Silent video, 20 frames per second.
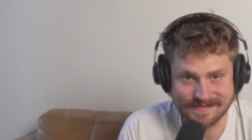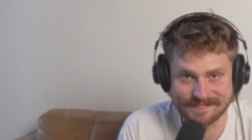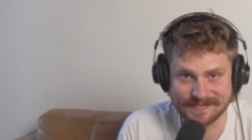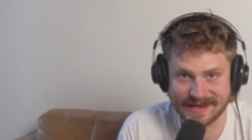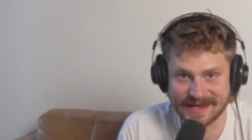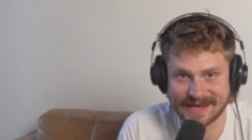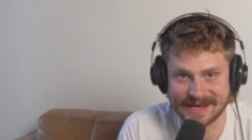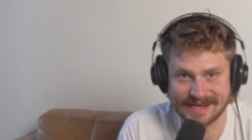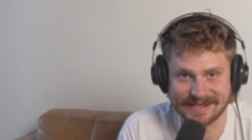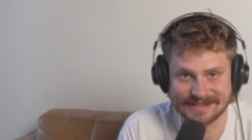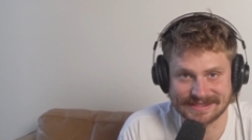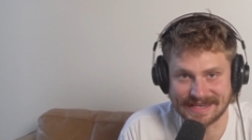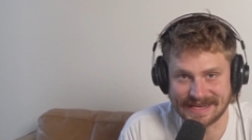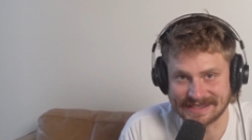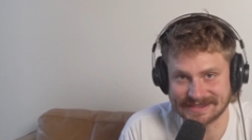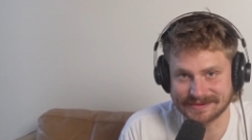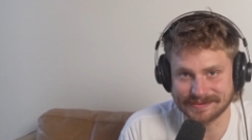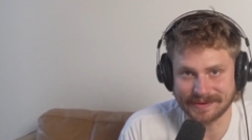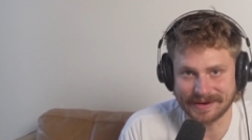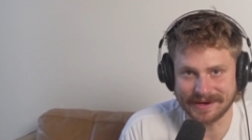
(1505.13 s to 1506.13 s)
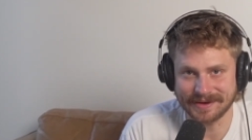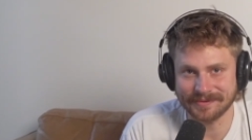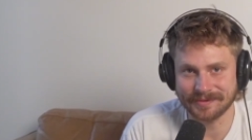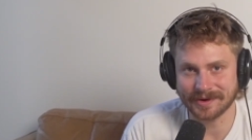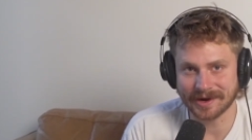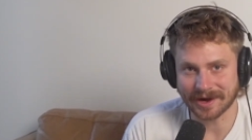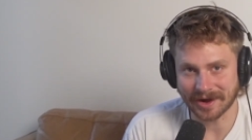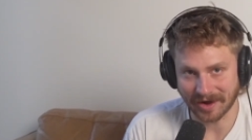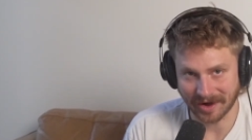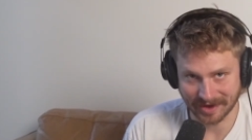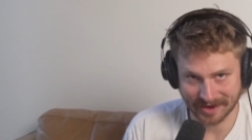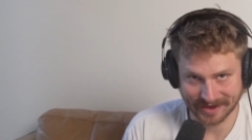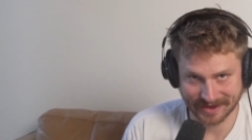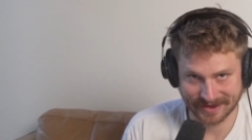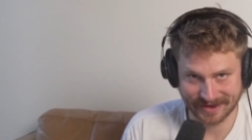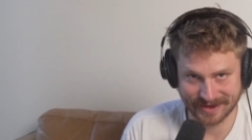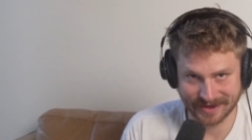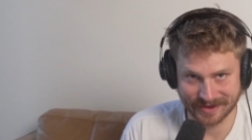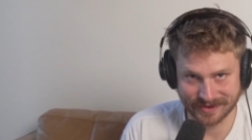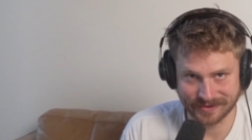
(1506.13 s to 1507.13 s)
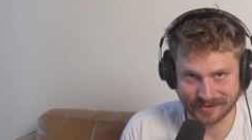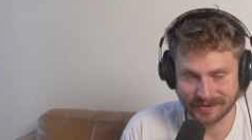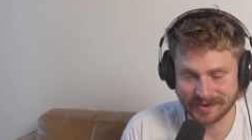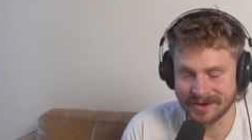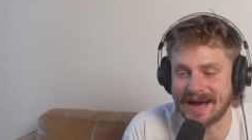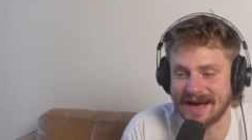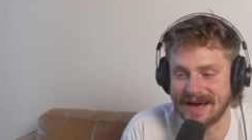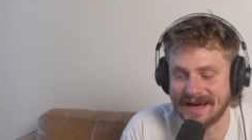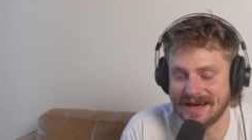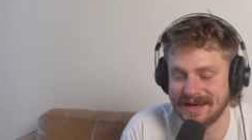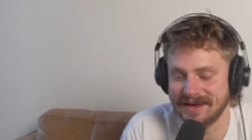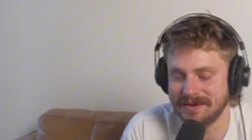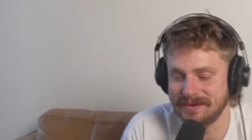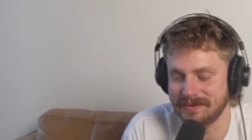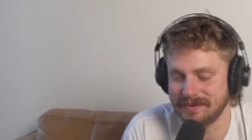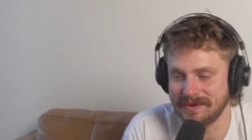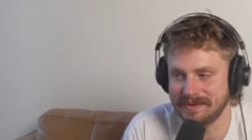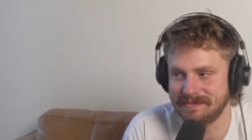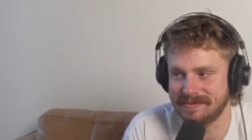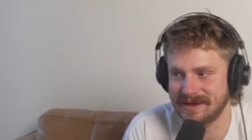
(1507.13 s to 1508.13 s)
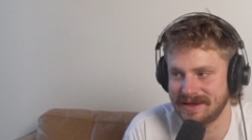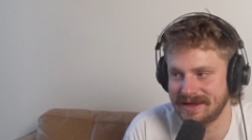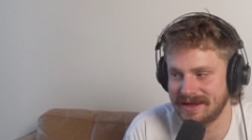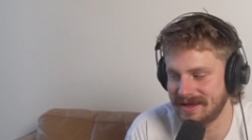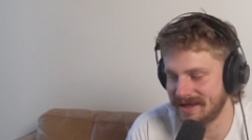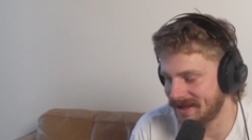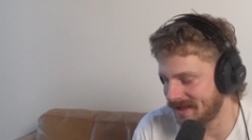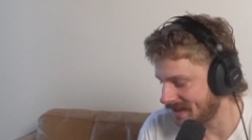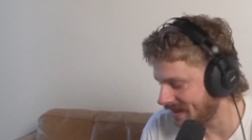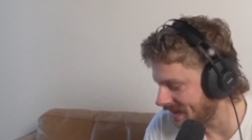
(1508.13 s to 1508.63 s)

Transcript: Because that's what we're calling you. I would be